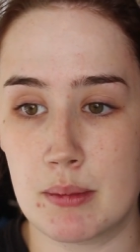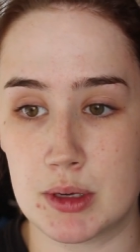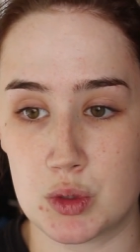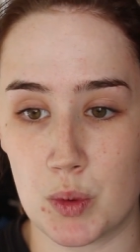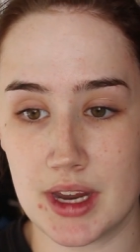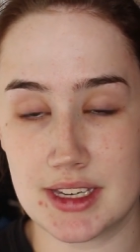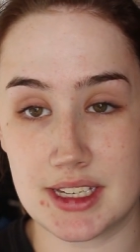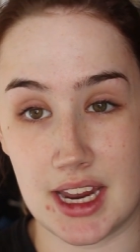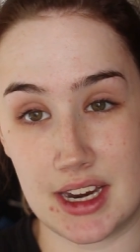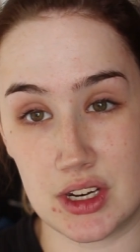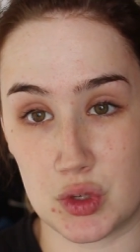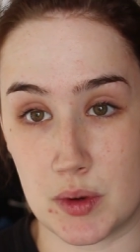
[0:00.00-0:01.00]
between
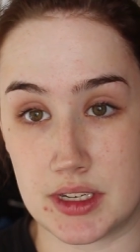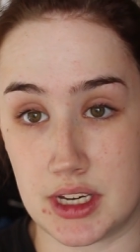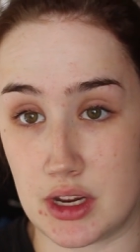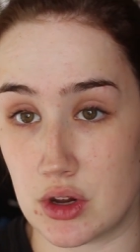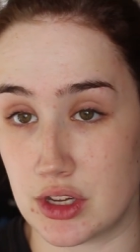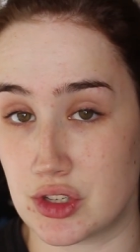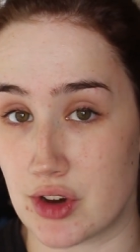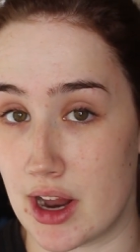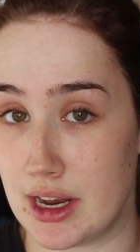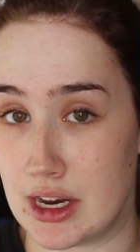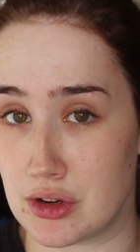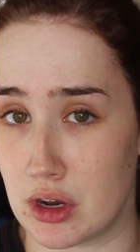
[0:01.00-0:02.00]
10 and 20
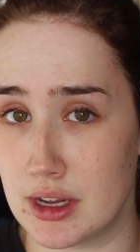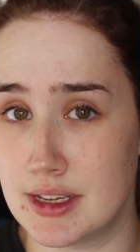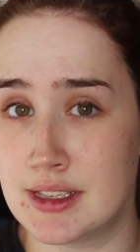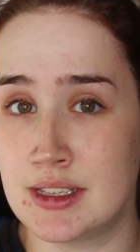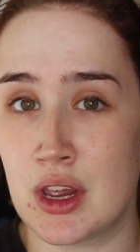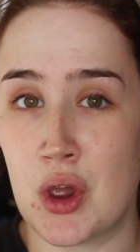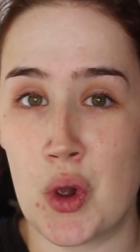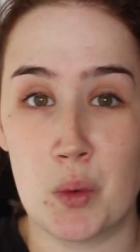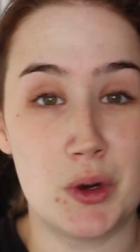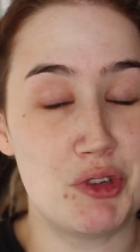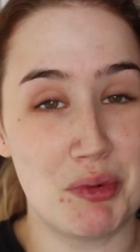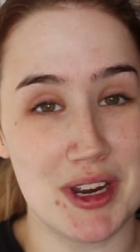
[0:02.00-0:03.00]
Australian dollars
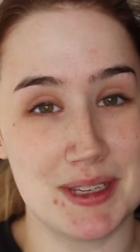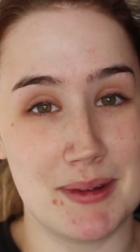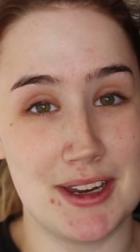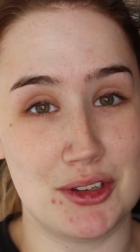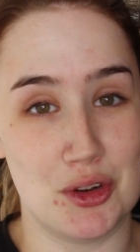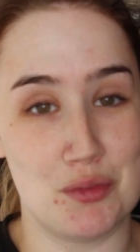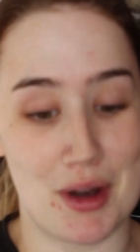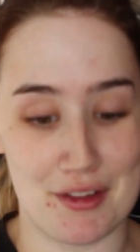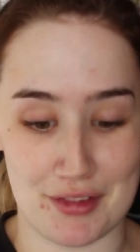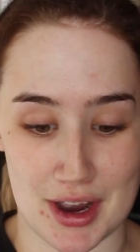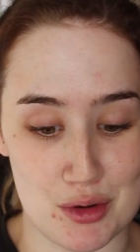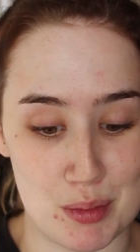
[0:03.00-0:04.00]
which brings me to my
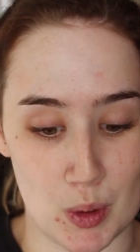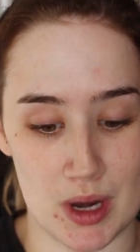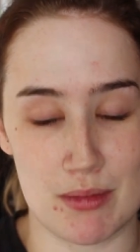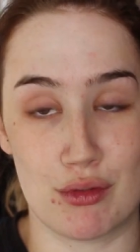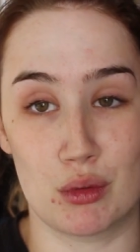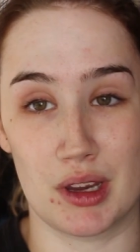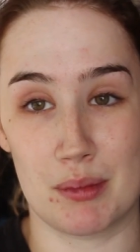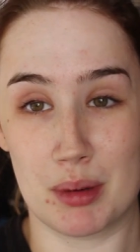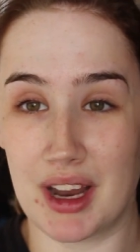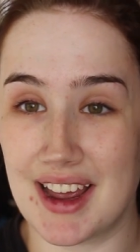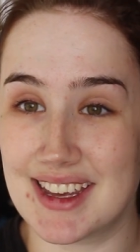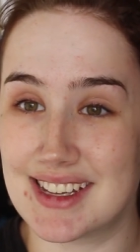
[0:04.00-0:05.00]
final point before we
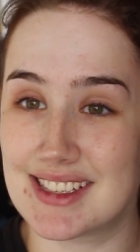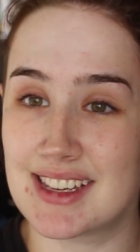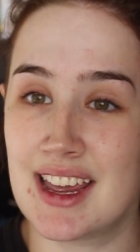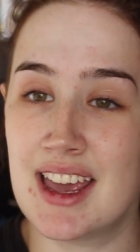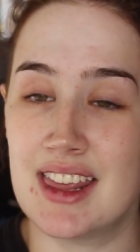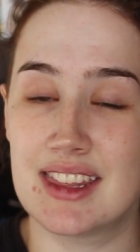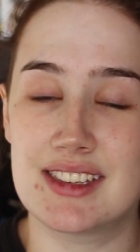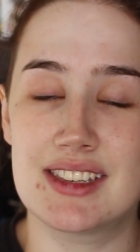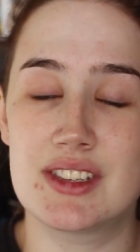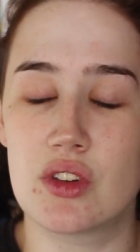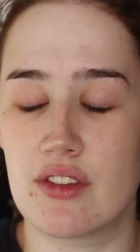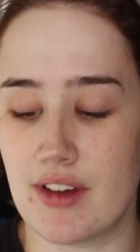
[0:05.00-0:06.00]
apply this. This
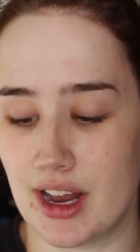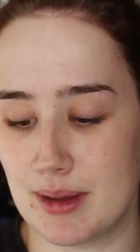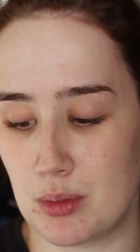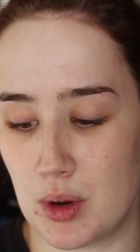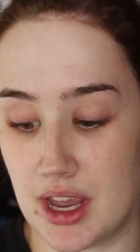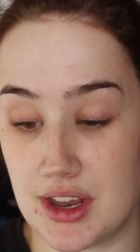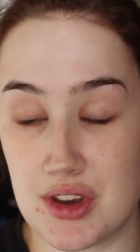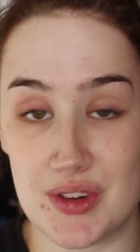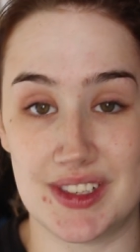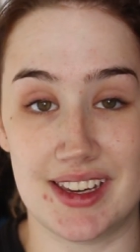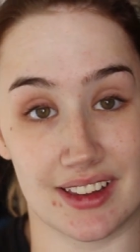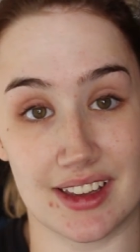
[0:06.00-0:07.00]
is not available in
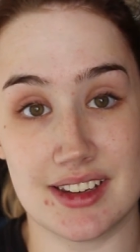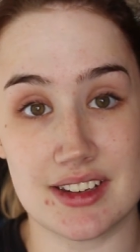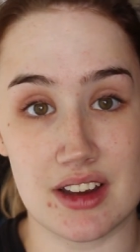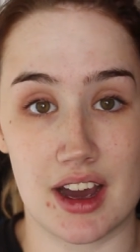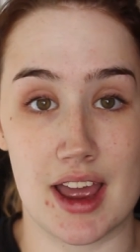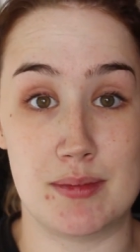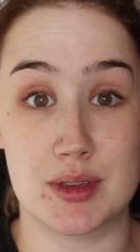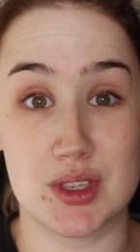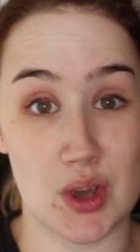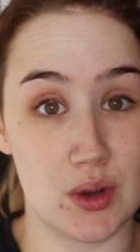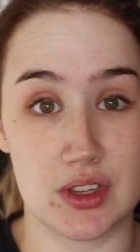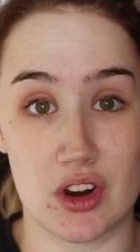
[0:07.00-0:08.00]
New Zealand I am
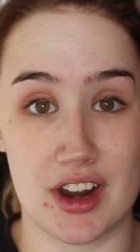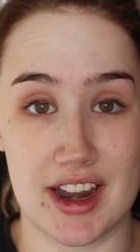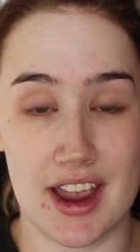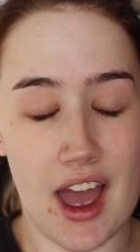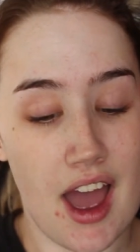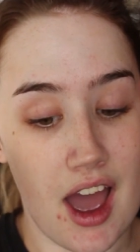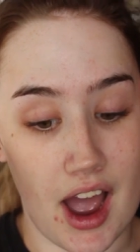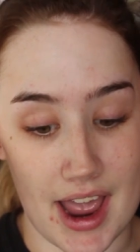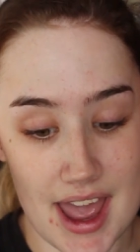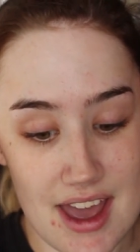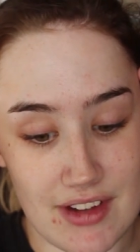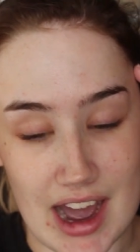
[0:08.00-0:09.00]
so sorry
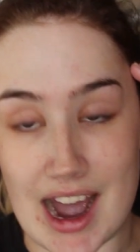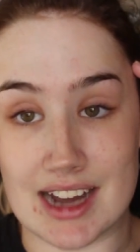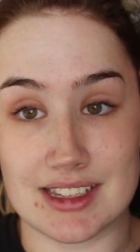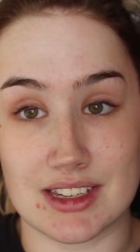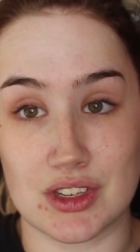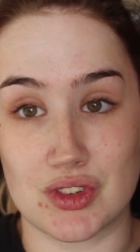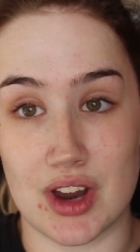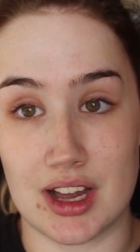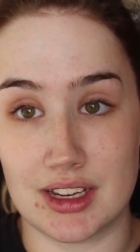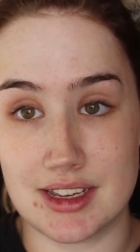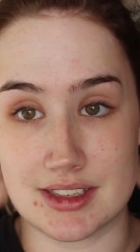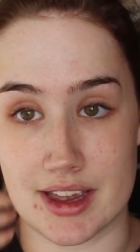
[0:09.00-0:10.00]
I have asked
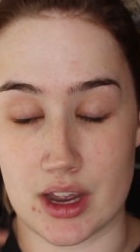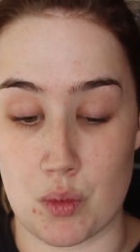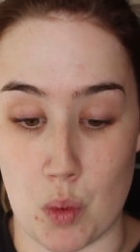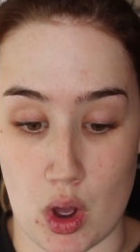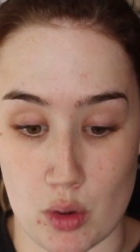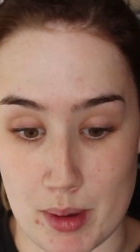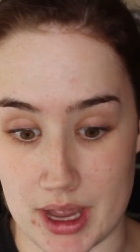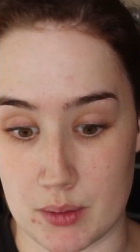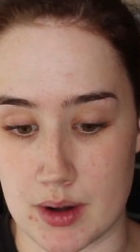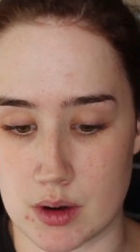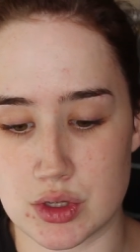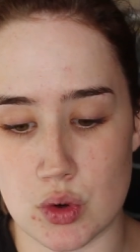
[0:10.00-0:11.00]
Australis like a while
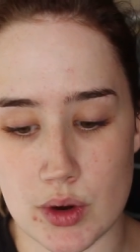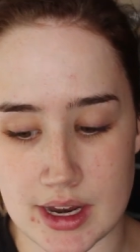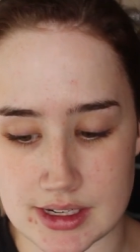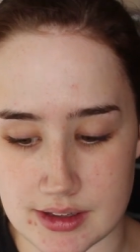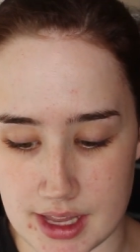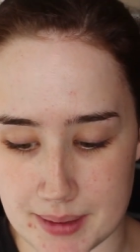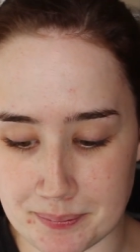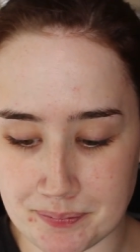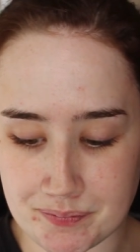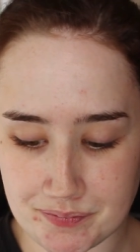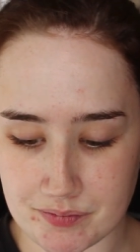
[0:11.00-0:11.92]
back when I was talking to them